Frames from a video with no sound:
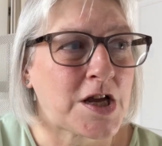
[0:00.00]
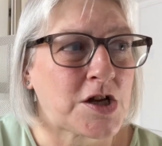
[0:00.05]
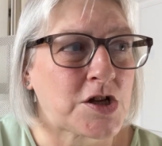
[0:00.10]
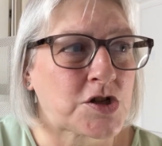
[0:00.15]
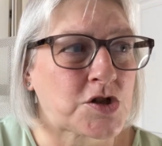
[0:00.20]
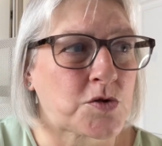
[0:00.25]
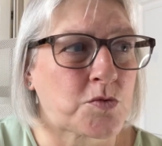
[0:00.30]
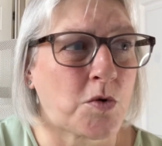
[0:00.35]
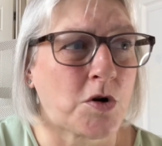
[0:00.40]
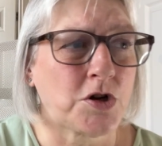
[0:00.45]

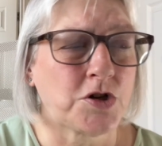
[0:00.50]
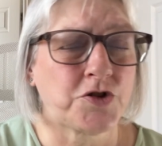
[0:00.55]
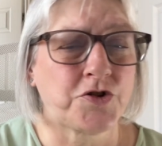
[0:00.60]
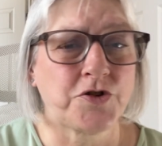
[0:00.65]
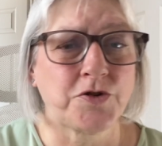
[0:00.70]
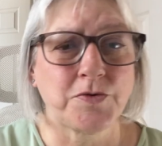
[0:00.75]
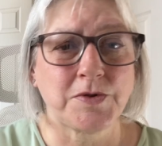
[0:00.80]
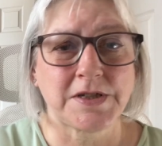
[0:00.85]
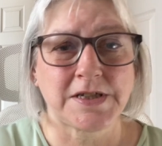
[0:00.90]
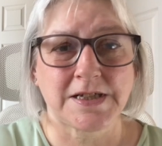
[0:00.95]
So what
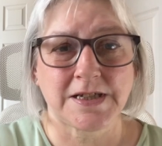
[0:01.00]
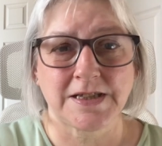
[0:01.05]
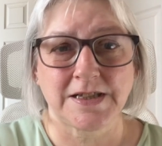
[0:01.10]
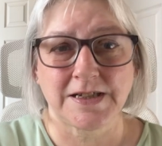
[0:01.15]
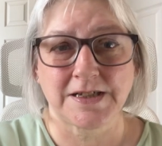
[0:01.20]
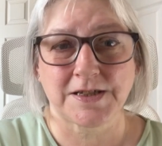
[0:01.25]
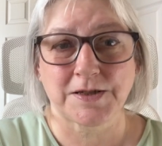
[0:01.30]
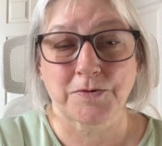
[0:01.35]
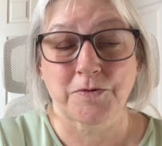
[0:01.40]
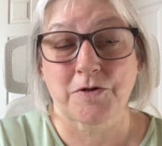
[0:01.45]
drew us to
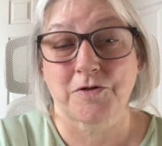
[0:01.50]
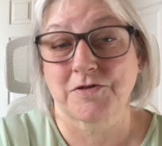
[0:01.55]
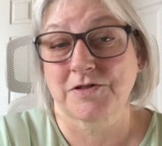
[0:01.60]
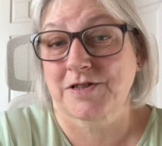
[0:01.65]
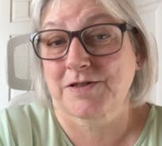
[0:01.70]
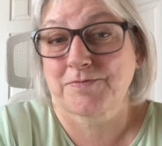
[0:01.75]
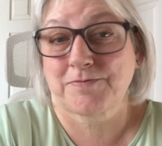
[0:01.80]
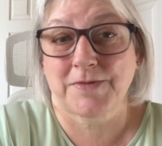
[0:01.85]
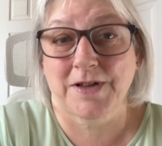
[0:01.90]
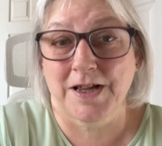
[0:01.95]
this
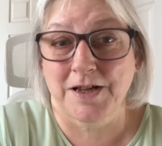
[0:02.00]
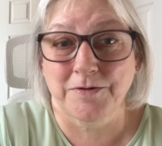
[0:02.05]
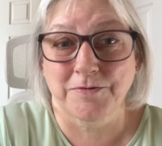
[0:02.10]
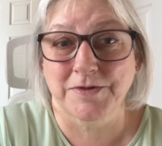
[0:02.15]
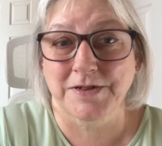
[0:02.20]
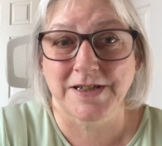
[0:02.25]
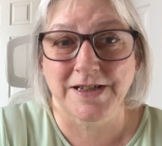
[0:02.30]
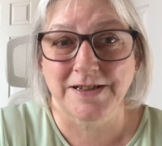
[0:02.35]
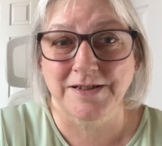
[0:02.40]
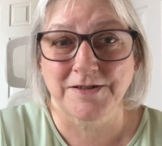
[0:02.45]
was it
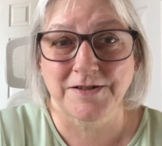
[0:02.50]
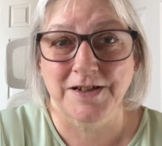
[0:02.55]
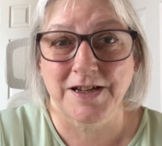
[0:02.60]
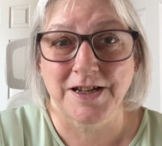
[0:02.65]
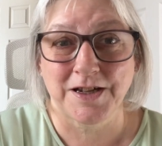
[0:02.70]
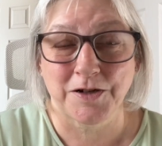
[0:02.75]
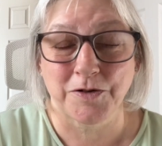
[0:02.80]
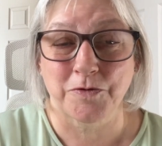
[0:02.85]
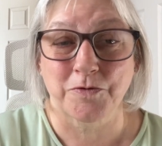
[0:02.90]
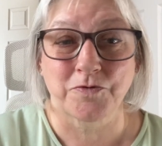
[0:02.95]
was
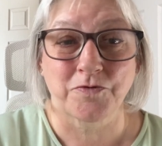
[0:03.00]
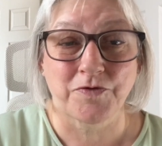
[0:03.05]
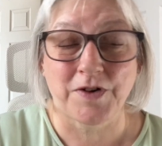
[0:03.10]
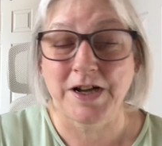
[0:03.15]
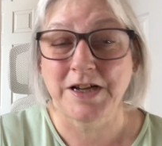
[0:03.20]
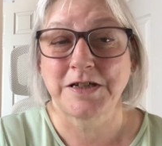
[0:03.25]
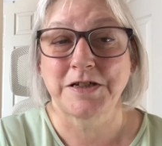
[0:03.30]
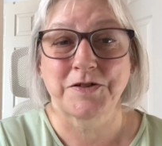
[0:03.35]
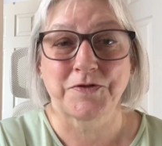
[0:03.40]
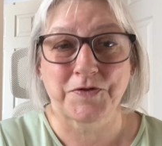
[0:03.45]

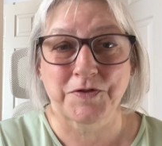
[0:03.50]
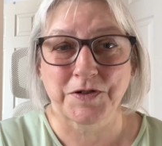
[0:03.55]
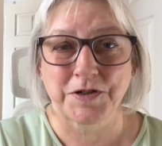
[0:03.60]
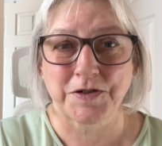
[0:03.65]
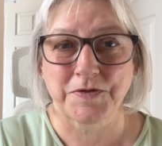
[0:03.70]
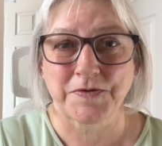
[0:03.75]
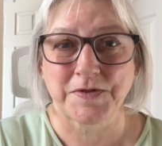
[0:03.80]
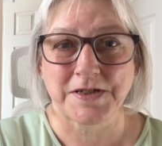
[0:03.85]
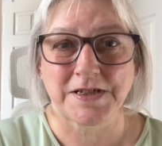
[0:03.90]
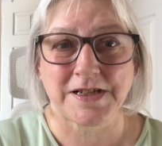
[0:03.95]
right in front
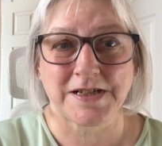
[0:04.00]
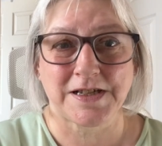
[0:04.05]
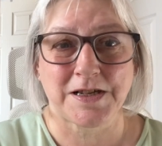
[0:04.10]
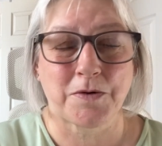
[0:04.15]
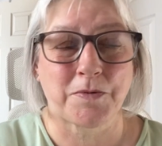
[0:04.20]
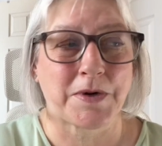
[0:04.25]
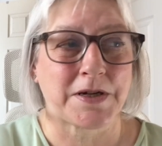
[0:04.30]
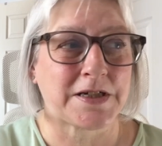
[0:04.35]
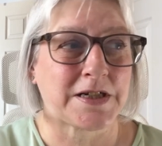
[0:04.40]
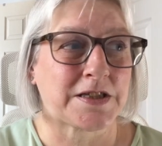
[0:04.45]
of us as I
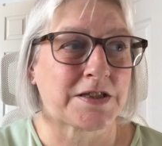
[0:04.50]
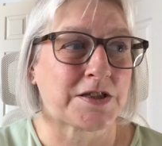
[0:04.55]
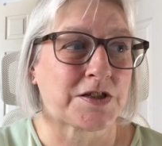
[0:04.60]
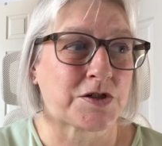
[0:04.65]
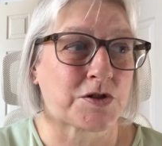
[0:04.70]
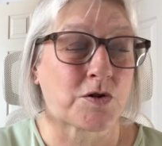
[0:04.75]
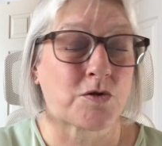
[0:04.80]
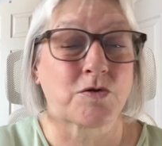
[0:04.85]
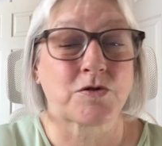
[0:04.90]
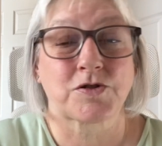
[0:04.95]
went in the door.